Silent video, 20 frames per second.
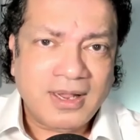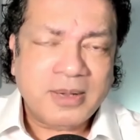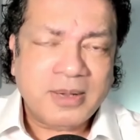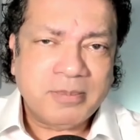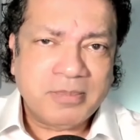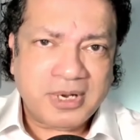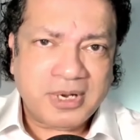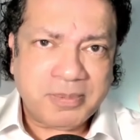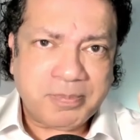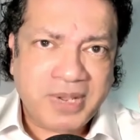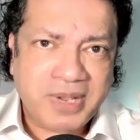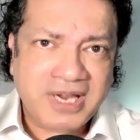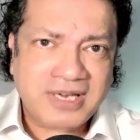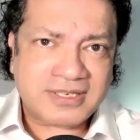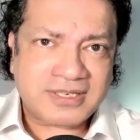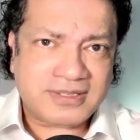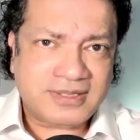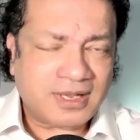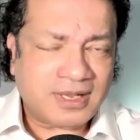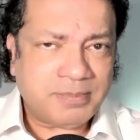but a peace
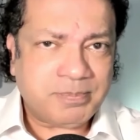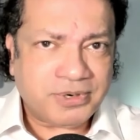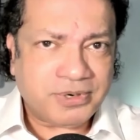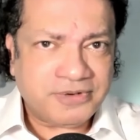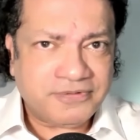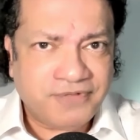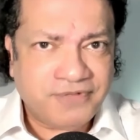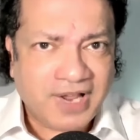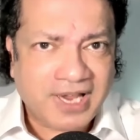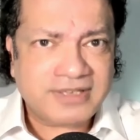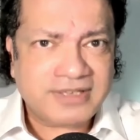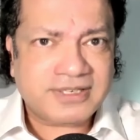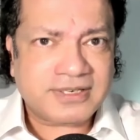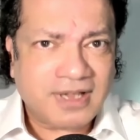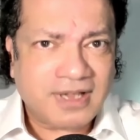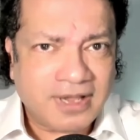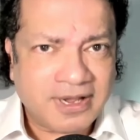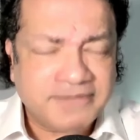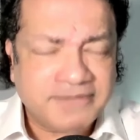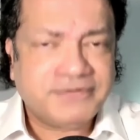that pervades
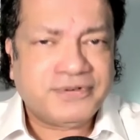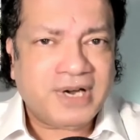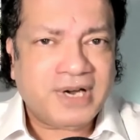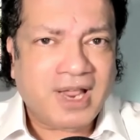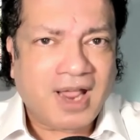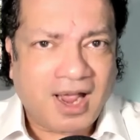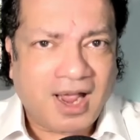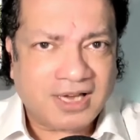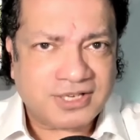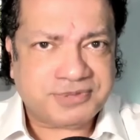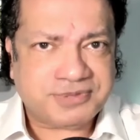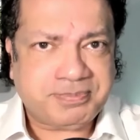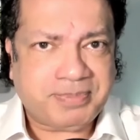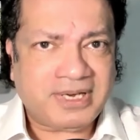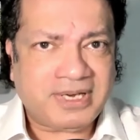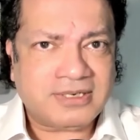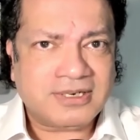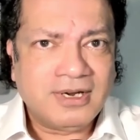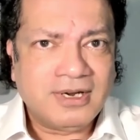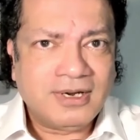every
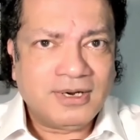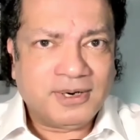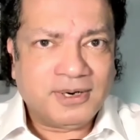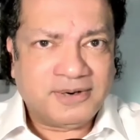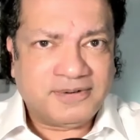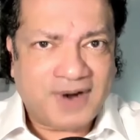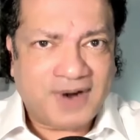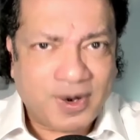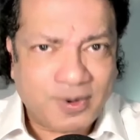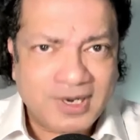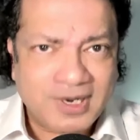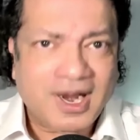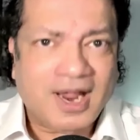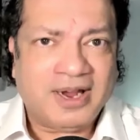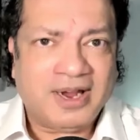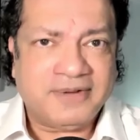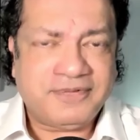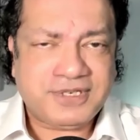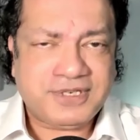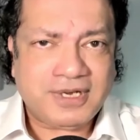aspect of our
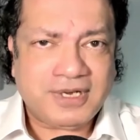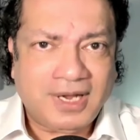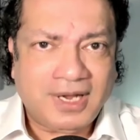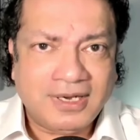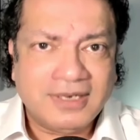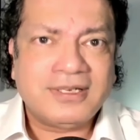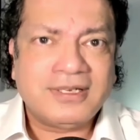lives. And